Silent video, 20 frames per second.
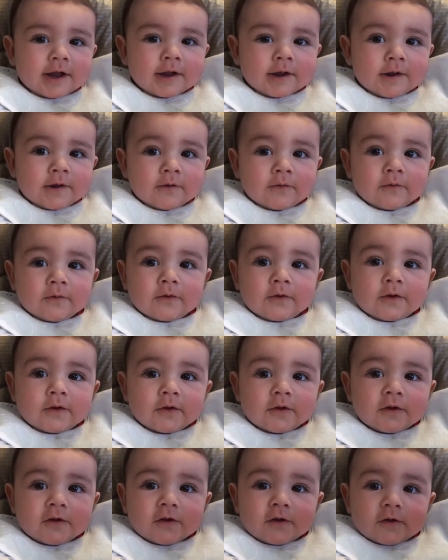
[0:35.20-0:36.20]
Bless you.
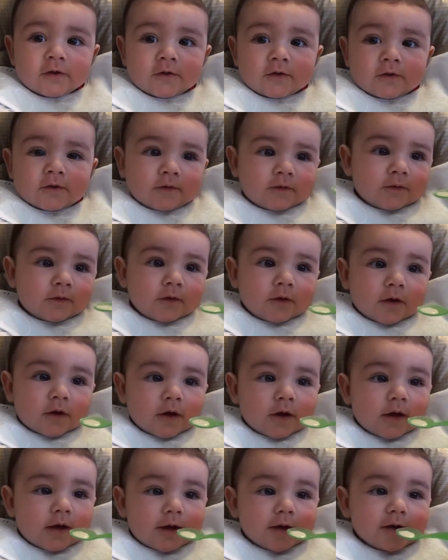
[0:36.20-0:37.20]
Ready?
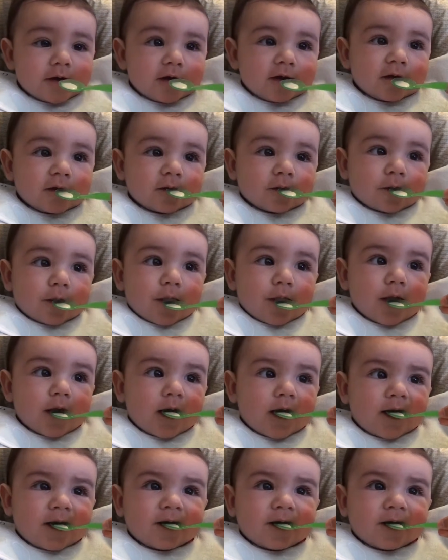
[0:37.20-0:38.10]
Ah.